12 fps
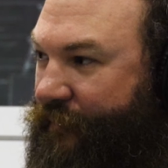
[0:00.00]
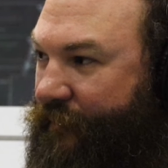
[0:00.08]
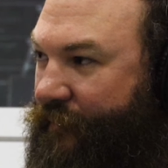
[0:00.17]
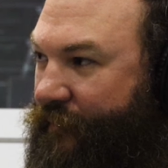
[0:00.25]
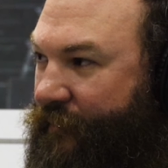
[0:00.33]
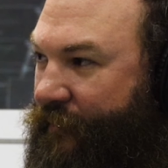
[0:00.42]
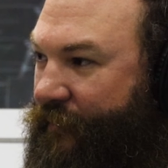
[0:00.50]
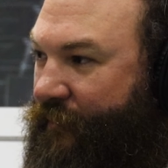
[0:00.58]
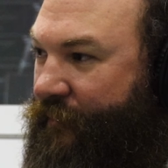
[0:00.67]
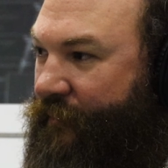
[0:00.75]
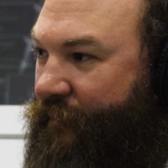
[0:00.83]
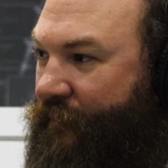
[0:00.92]

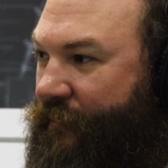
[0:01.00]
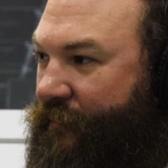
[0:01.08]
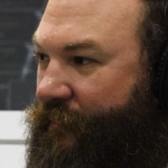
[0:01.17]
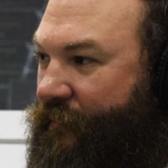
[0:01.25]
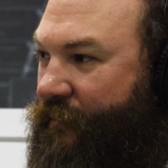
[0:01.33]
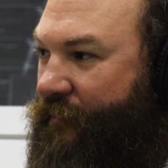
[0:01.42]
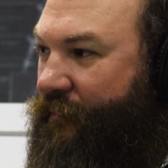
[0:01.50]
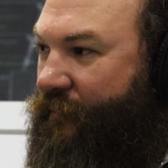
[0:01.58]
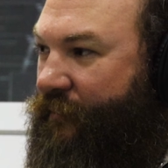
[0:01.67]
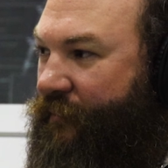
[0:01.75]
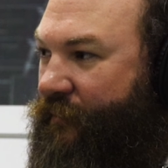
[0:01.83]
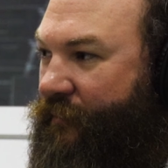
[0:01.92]

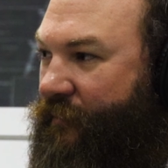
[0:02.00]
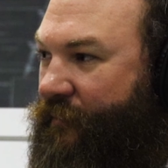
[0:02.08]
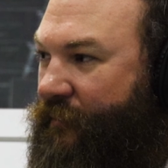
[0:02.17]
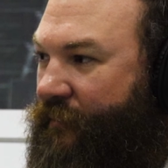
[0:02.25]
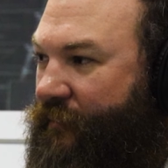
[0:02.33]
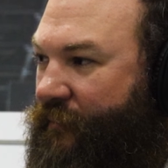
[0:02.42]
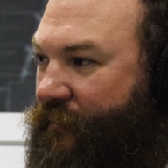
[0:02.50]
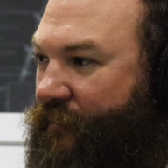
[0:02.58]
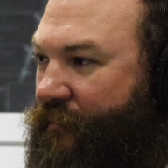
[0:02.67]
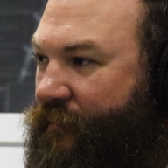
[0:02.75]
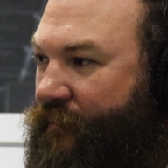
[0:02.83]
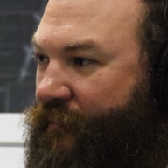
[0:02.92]

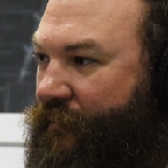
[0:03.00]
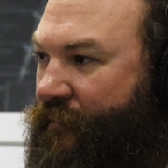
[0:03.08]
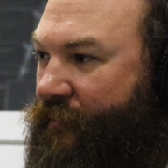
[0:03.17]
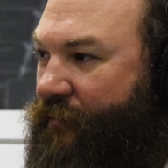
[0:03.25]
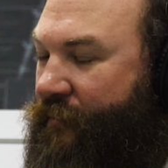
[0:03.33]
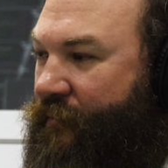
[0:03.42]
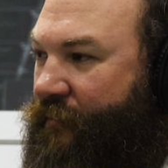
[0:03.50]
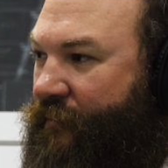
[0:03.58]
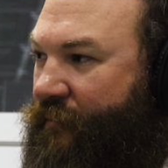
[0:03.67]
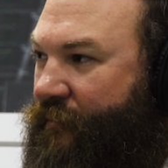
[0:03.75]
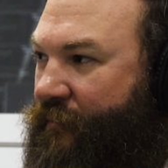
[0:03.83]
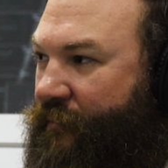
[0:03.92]

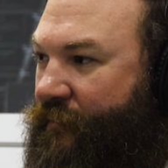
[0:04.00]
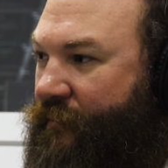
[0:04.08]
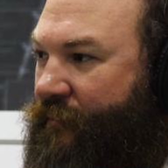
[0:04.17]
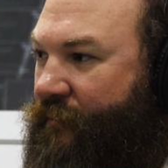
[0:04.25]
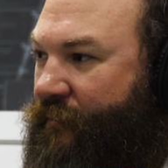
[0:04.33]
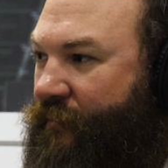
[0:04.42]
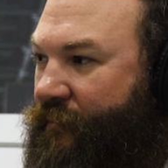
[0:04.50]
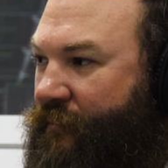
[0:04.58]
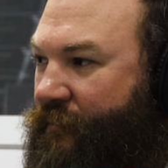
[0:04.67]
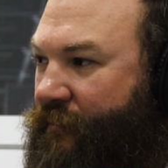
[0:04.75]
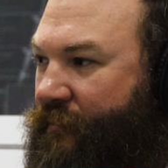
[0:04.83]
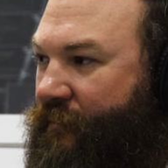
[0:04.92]

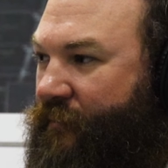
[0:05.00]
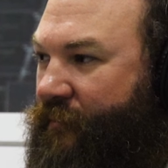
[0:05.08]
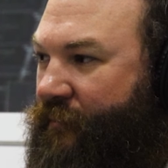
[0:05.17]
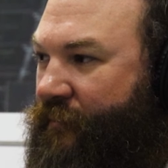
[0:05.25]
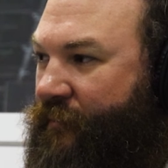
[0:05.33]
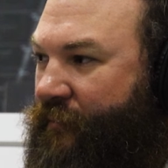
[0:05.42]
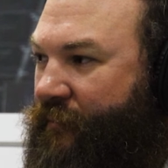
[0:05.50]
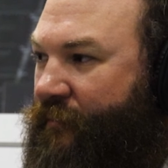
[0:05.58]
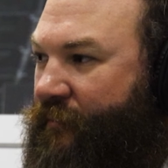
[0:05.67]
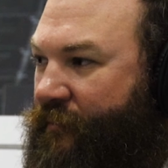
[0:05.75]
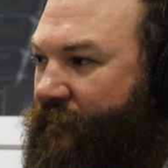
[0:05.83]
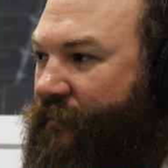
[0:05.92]

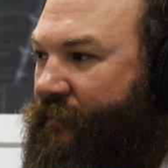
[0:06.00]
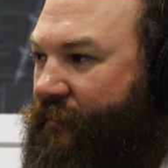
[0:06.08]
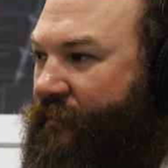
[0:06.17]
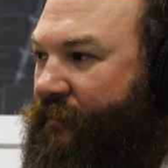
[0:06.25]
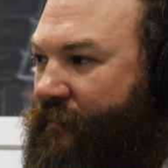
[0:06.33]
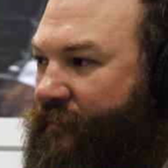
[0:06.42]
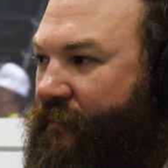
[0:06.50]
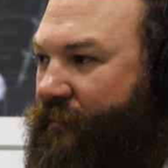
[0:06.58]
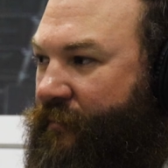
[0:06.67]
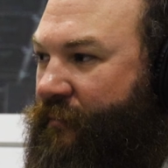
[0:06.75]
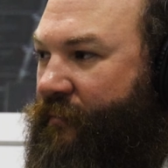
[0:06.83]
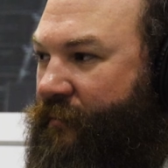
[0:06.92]

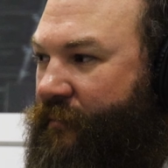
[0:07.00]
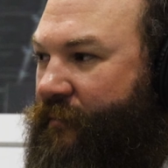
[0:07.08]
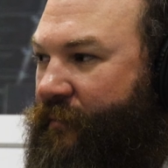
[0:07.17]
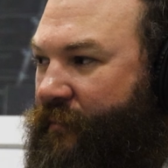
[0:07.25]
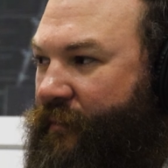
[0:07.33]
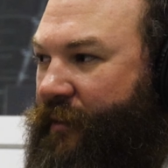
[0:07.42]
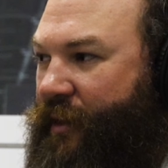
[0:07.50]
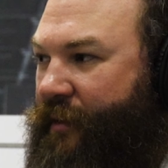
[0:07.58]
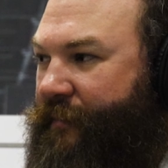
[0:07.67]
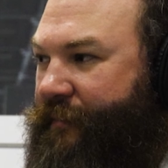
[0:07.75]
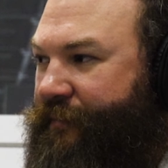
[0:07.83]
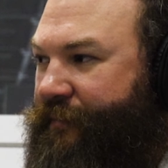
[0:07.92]
(not speaking)